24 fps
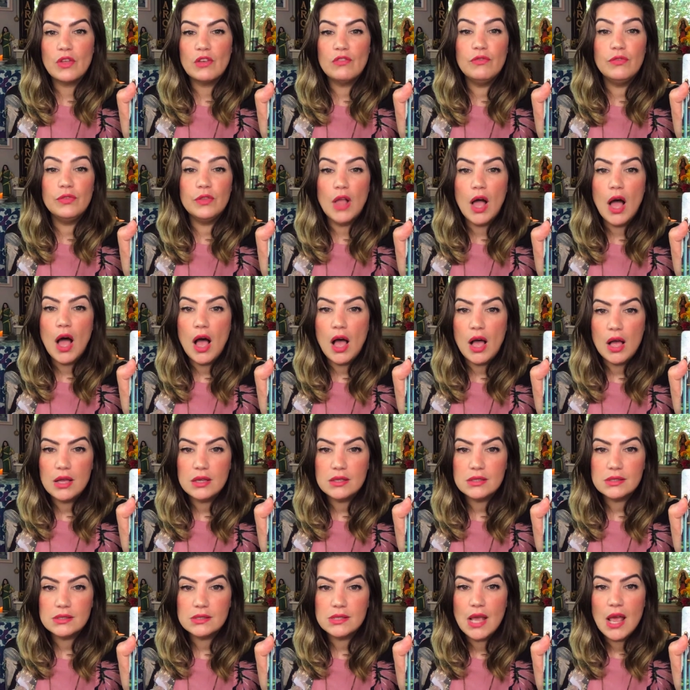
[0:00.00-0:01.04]

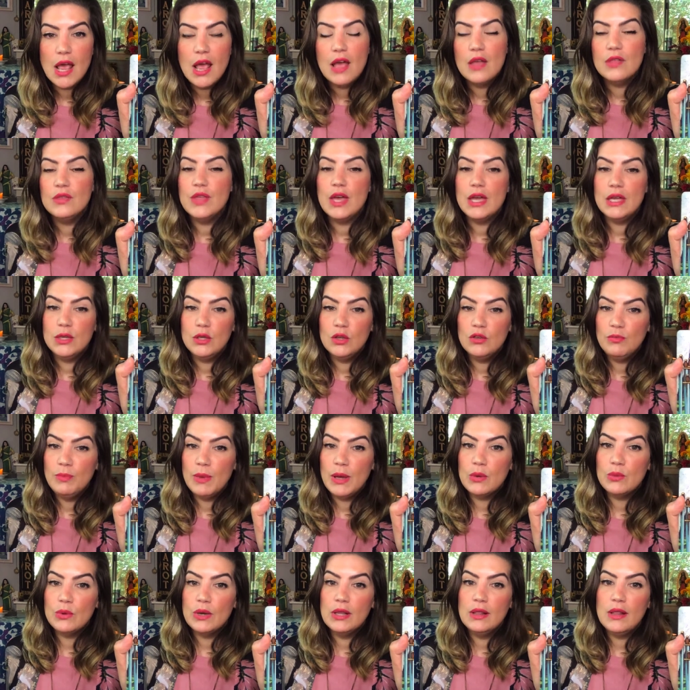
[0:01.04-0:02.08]
flaws, that you've
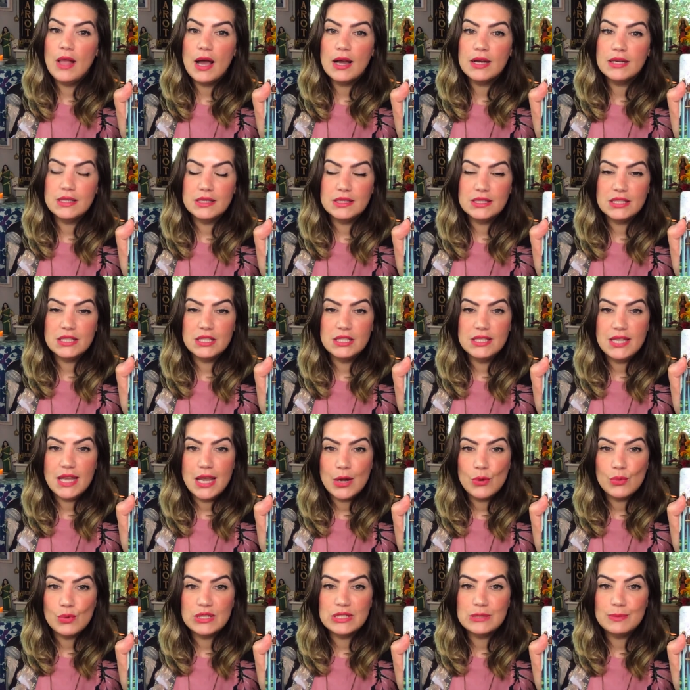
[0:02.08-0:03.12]
been reluctant to
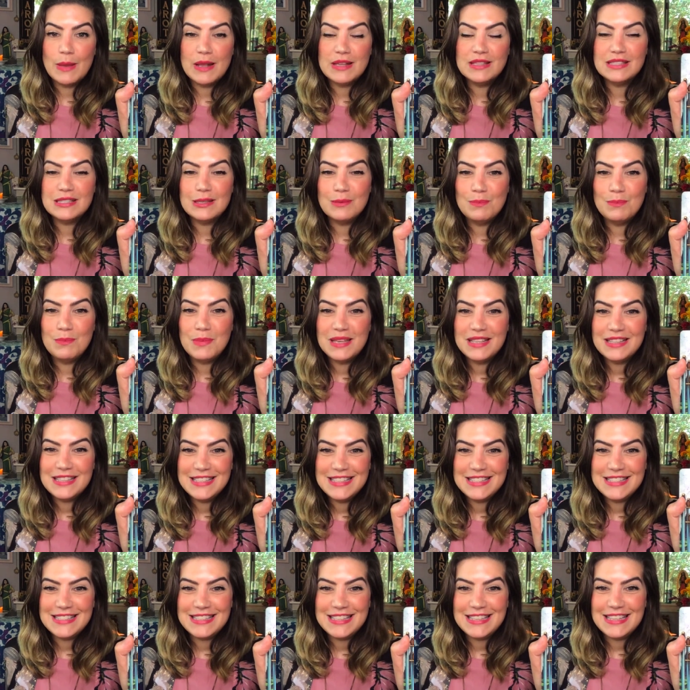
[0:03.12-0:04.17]
take
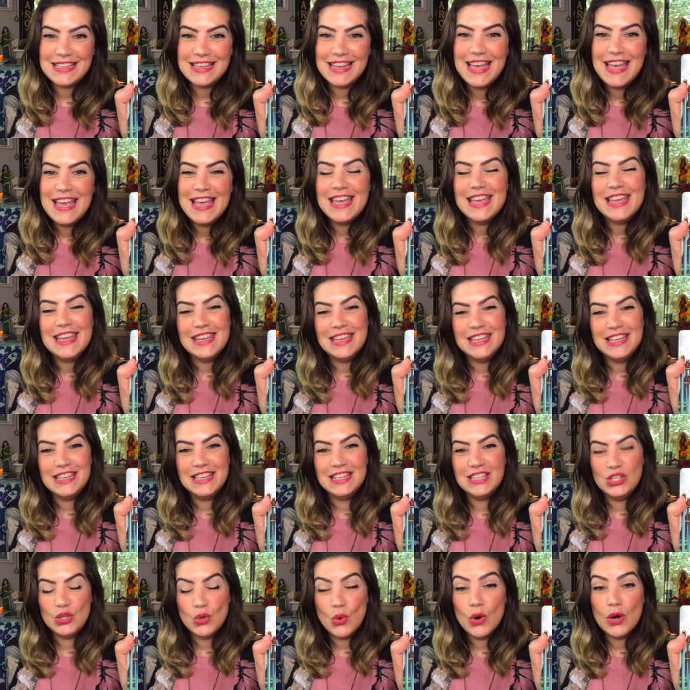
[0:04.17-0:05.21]
responsibility in
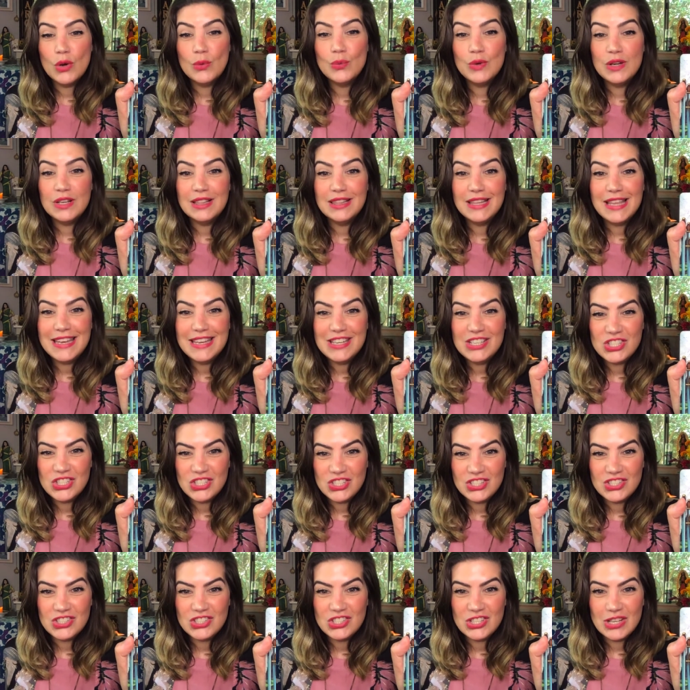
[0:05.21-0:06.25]
your
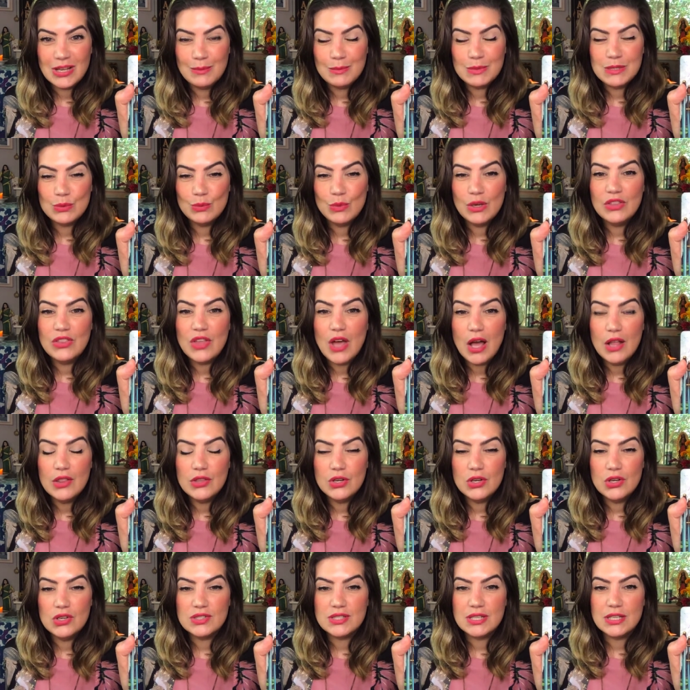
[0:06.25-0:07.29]
relationships with
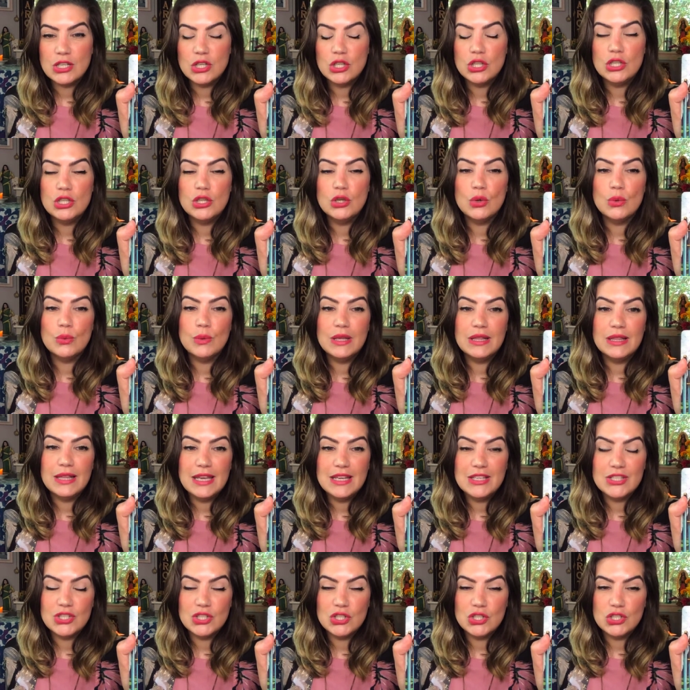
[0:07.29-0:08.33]
others and in your
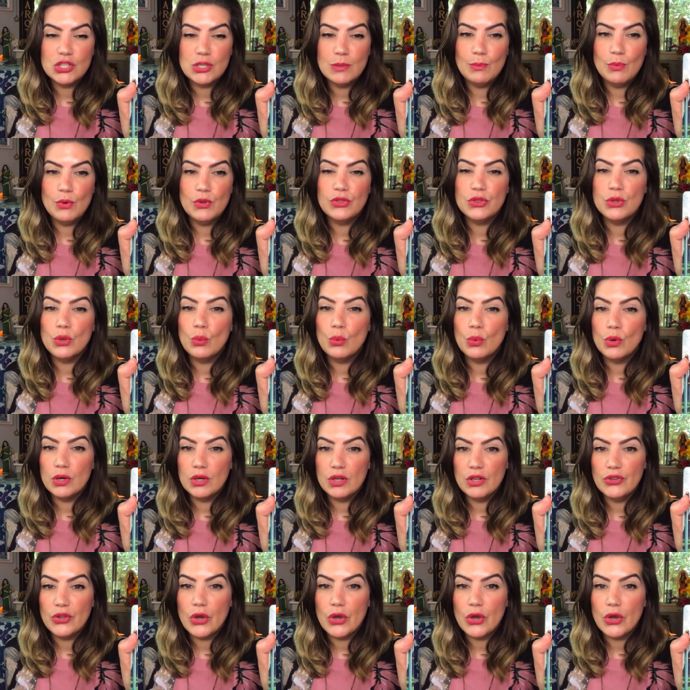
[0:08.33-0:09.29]
relationship with the world